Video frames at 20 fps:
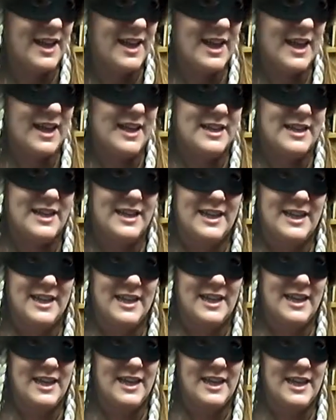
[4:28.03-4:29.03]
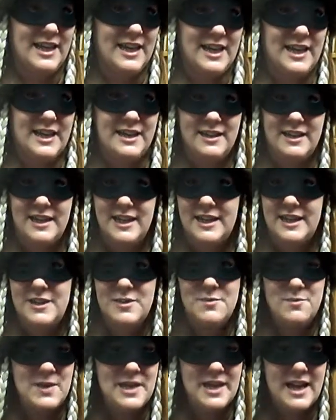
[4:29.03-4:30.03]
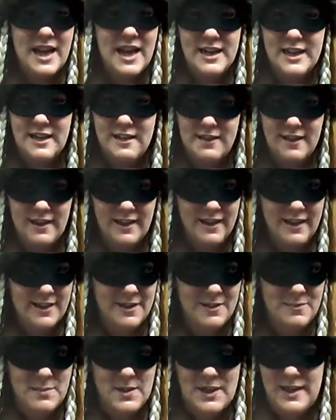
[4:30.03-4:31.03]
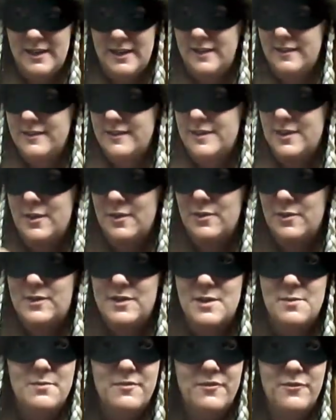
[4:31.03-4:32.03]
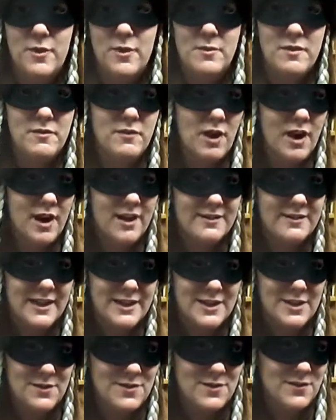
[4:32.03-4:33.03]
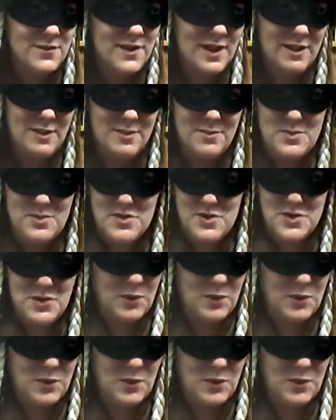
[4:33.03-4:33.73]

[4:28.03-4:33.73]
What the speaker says: And it can be anything. It can be, some form of art that you've developed,